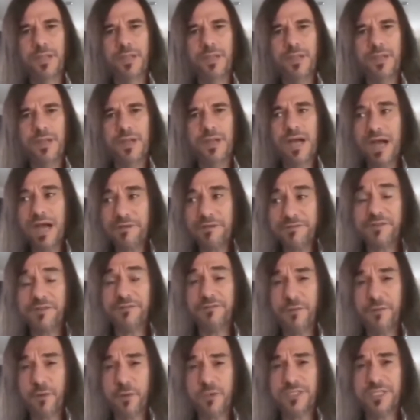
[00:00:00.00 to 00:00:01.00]
After
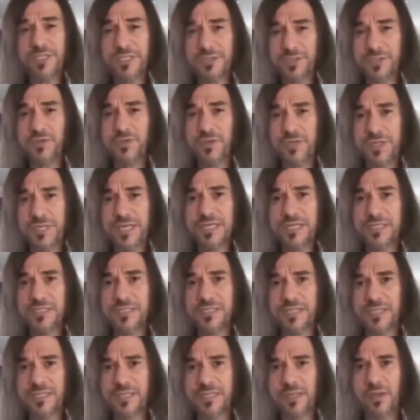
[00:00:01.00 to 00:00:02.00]
42
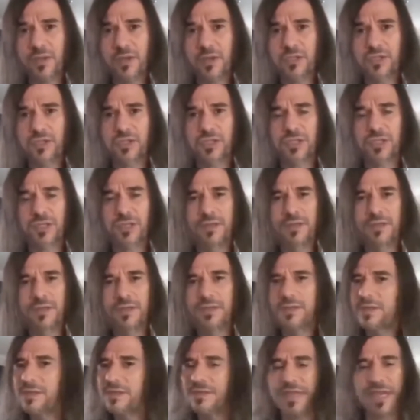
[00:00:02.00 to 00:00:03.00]
years in the lodge,
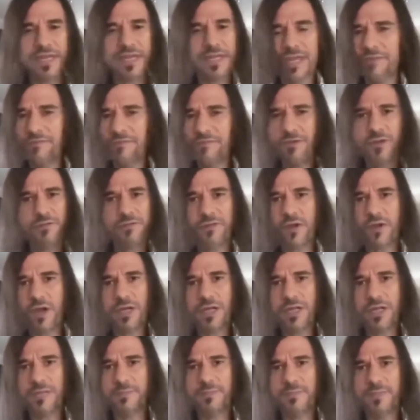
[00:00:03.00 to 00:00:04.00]
they never
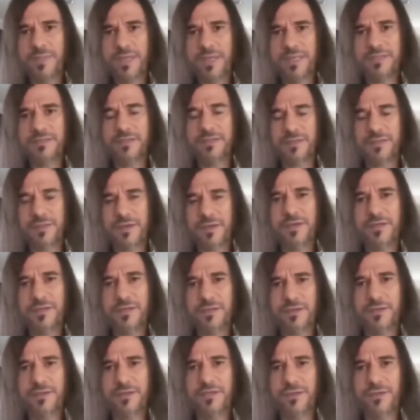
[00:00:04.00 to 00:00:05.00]
invited him into the
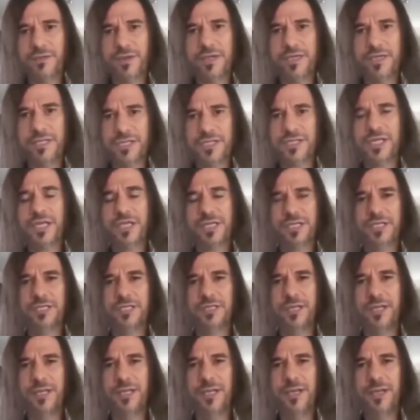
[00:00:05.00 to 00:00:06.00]
33rd degree
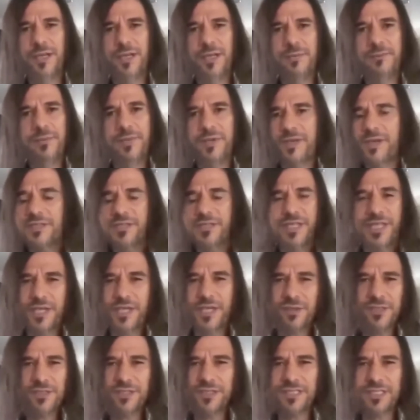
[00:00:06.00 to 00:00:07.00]
initiation because he
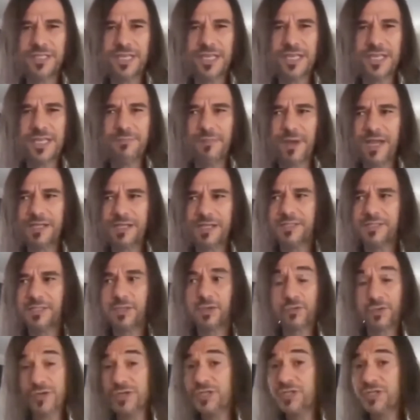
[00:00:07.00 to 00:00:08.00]
couldn't see past the
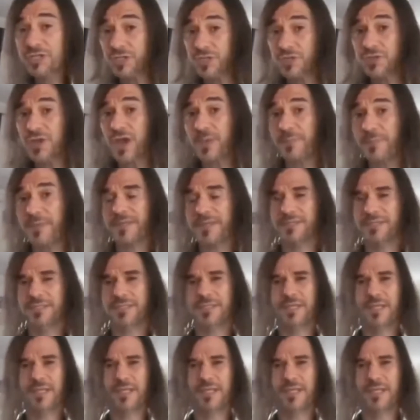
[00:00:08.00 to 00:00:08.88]
Christian trappings,